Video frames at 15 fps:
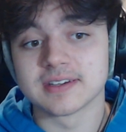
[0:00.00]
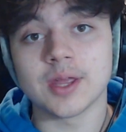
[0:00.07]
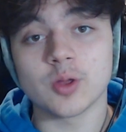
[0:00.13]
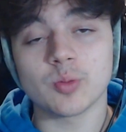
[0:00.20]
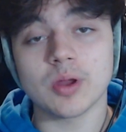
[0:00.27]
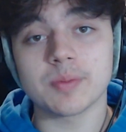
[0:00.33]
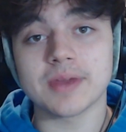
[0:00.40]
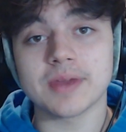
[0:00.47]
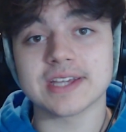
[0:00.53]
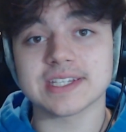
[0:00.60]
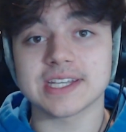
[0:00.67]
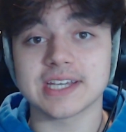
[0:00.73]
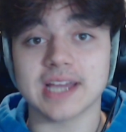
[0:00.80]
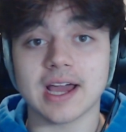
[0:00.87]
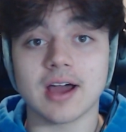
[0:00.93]
Now you might be
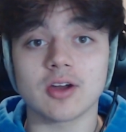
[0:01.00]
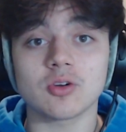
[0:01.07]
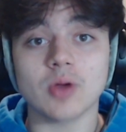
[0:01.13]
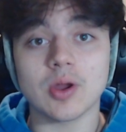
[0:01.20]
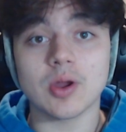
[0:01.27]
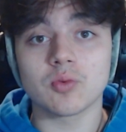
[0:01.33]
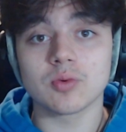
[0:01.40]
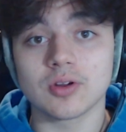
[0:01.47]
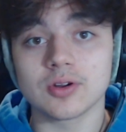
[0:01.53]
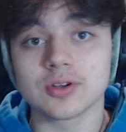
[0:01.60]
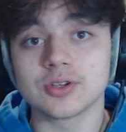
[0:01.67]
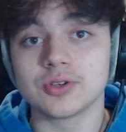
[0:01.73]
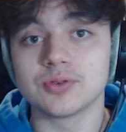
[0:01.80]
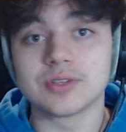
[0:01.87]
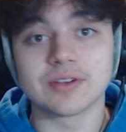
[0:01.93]
asking, how do I learn
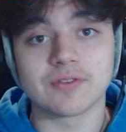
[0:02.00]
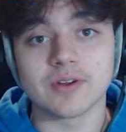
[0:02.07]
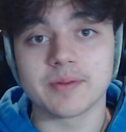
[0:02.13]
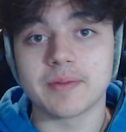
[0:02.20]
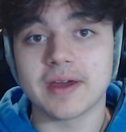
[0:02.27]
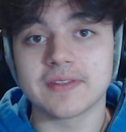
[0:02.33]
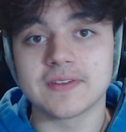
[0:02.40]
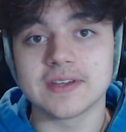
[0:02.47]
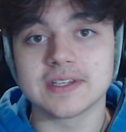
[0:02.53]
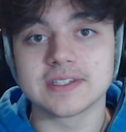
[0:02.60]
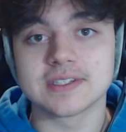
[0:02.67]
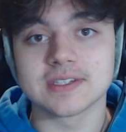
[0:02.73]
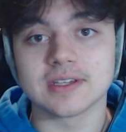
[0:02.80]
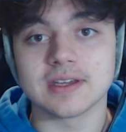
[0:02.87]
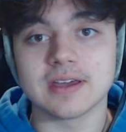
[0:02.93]
new different
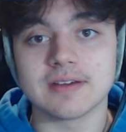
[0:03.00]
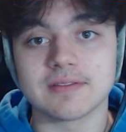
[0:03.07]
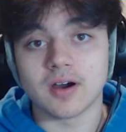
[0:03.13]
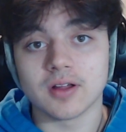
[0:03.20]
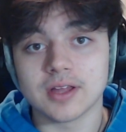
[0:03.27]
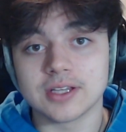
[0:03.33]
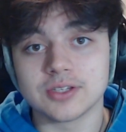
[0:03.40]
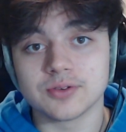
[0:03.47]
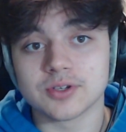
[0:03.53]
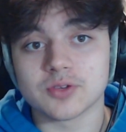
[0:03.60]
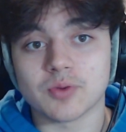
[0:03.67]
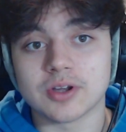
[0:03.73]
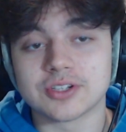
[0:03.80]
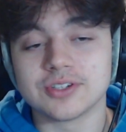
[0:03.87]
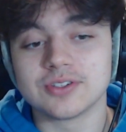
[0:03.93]
methods if all I do is
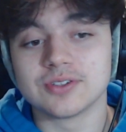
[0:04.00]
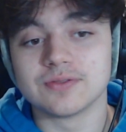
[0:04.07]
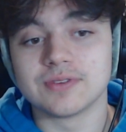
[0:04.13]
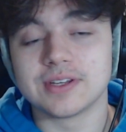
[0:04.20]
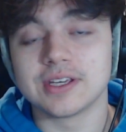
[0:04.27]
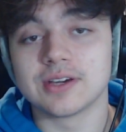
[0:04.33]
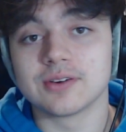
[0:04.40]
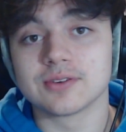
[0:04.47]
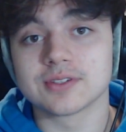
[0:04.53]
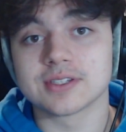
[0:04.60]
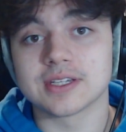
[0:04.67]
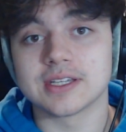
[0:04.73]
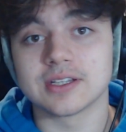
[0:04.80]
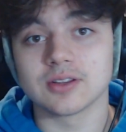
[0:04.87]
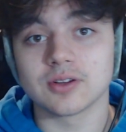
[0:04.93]
watch YouTube videos
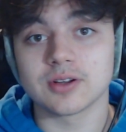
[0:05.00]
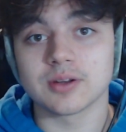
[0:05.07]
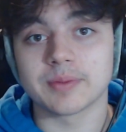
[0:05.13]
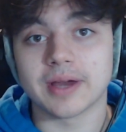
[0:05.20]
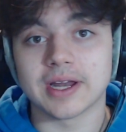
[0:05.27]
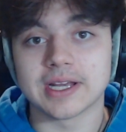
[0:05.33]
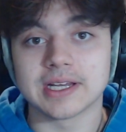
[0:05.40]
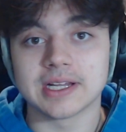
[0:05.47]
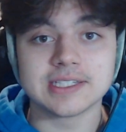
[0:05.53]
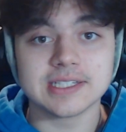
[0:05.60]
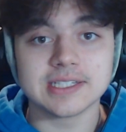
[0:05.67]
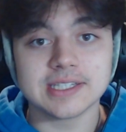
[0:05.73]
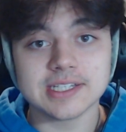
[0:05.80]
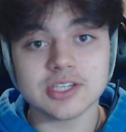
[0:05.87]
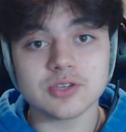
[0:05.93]
and learn about it? See,
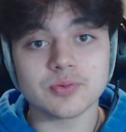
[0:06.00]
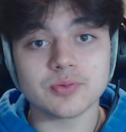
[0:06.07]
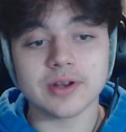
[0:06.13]
this is